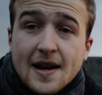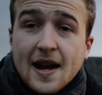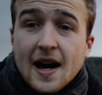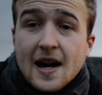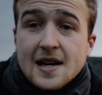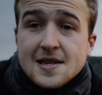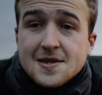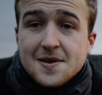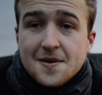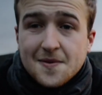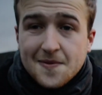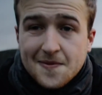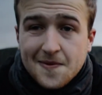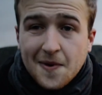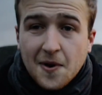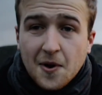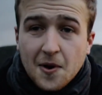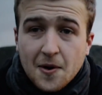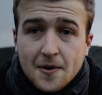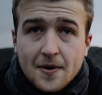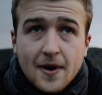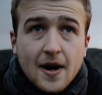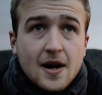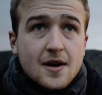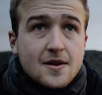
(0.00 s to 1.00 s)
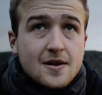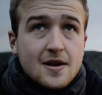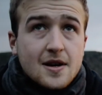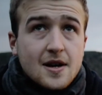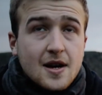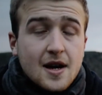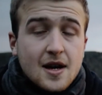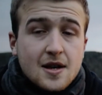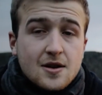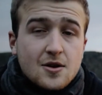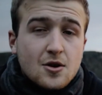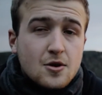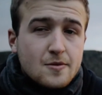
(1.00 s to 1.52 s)
a nice foreground,
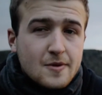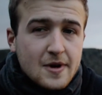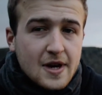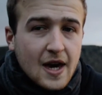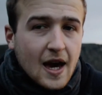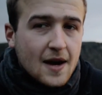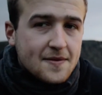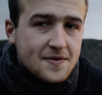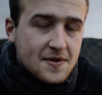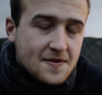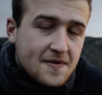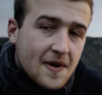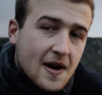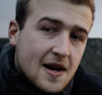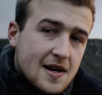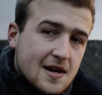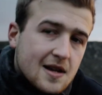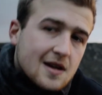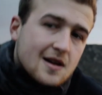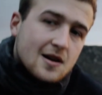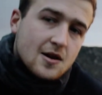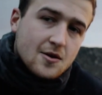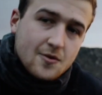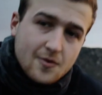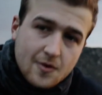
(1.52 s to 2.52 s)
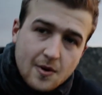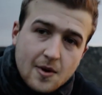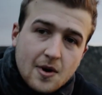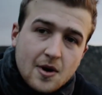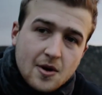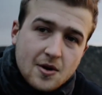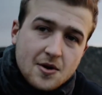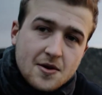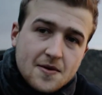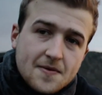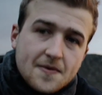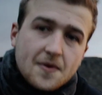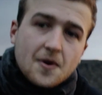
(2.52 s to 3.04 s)
and normally you have to find a
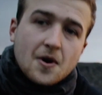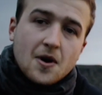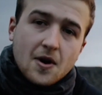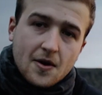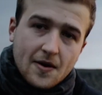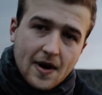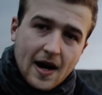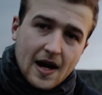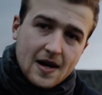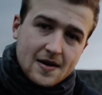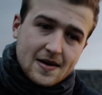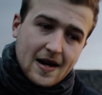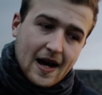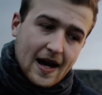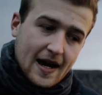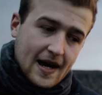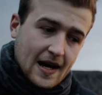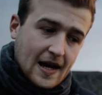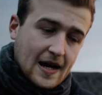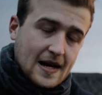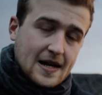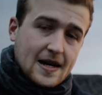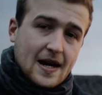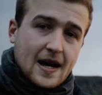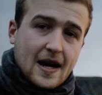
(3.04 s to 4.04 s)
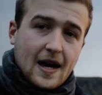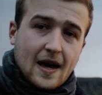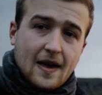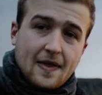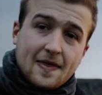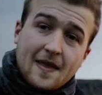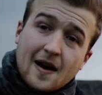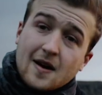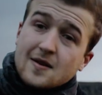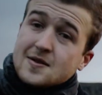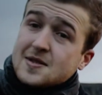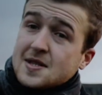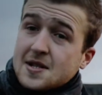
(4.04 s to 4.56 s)
good foreground, and
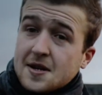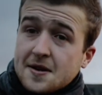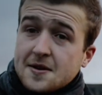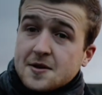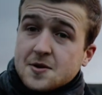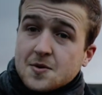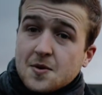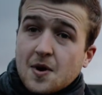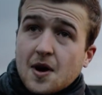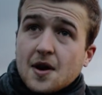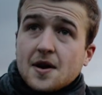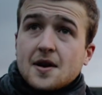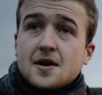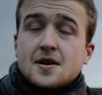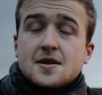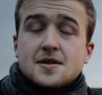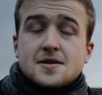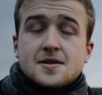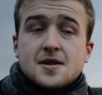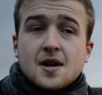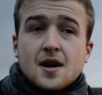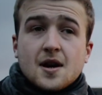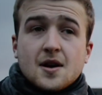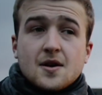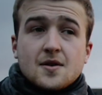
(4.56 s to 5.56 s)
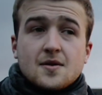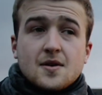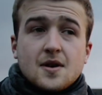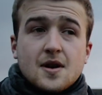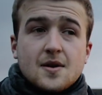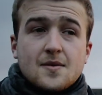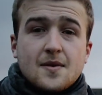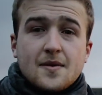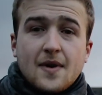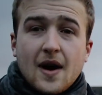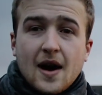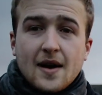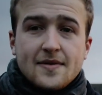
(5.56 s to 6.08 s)
that was the nearest one. So
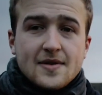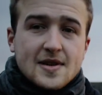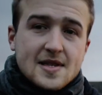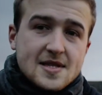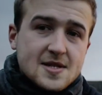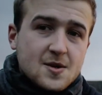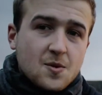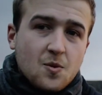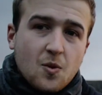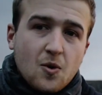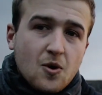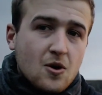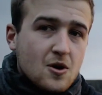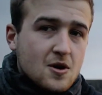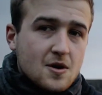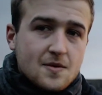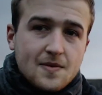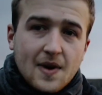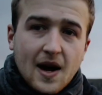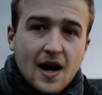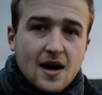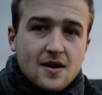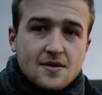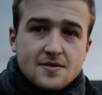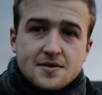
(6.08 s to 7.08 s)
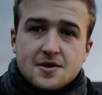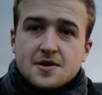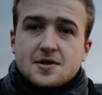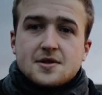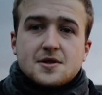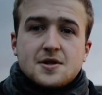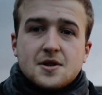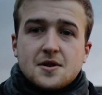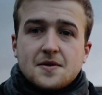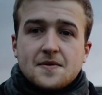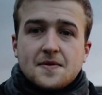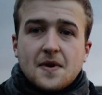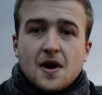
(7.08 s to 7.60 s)
without having to walk around
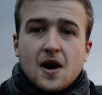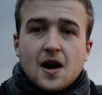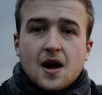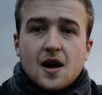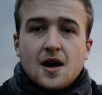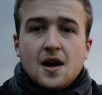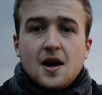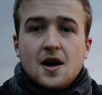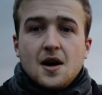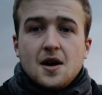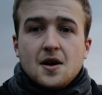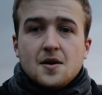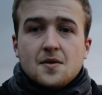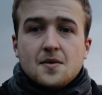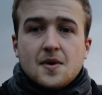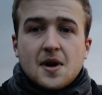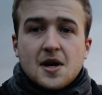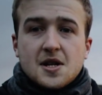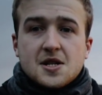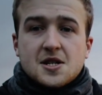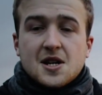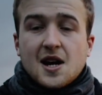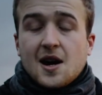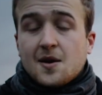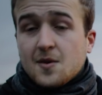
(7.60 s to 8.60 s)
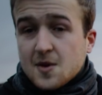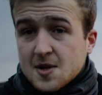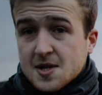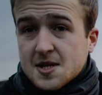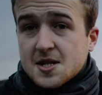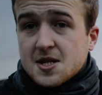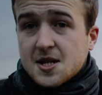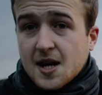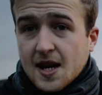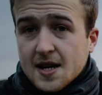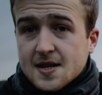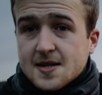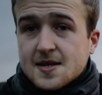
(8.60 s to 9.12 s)
too far, which I would
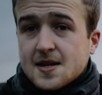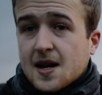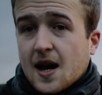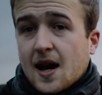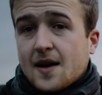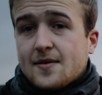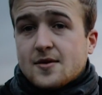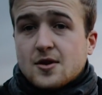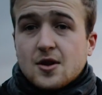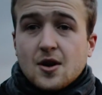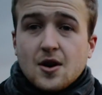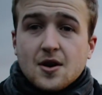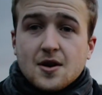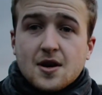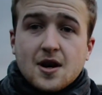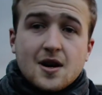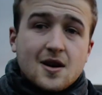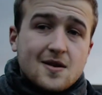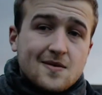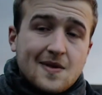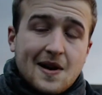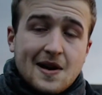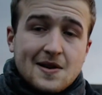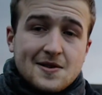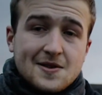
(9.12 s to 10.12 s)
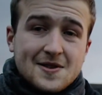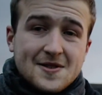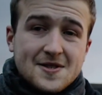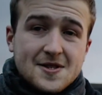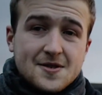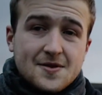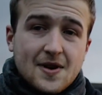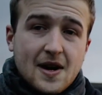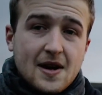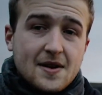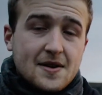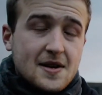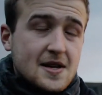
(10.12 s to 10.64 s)
suggest to have a look around your
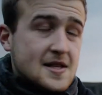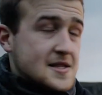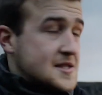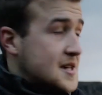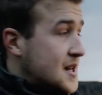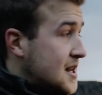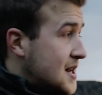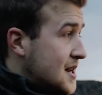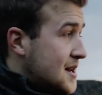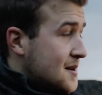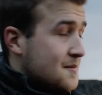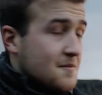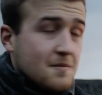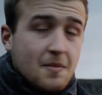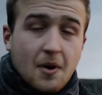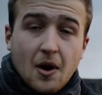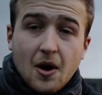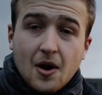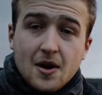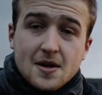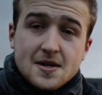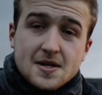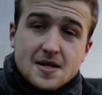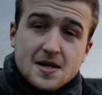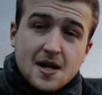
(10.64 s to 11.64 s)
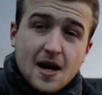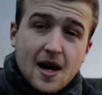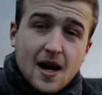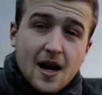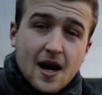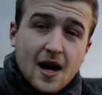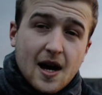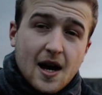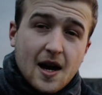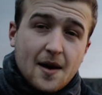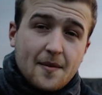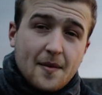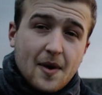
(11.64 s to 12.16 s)
surroundings, but
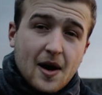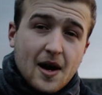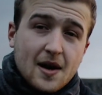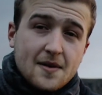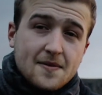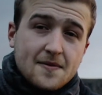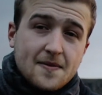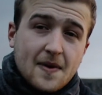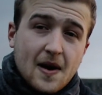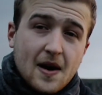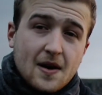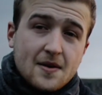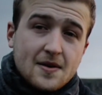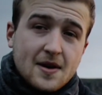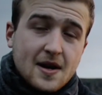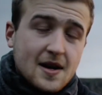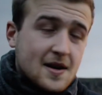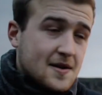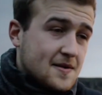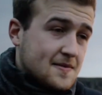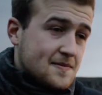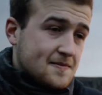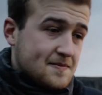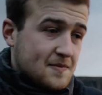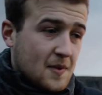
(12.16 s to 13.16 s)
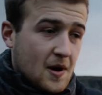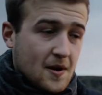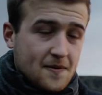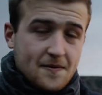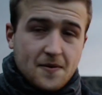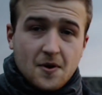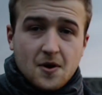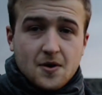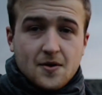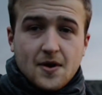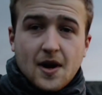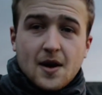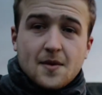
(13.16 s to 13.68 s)
I found a
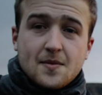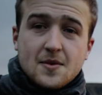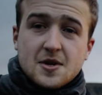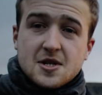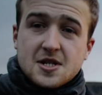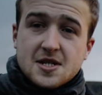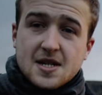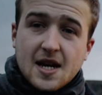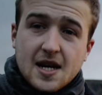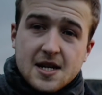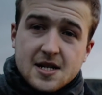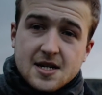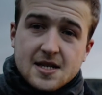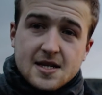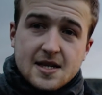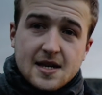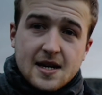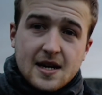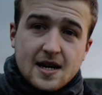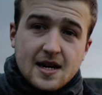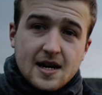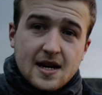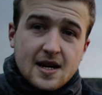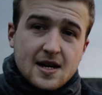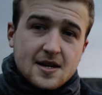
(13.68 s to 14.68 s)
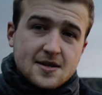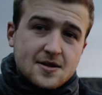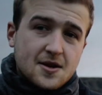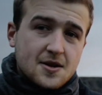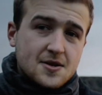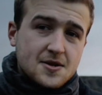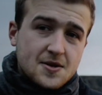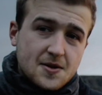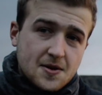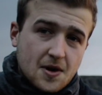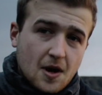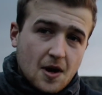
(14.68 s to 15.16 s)
foreground which is actually not too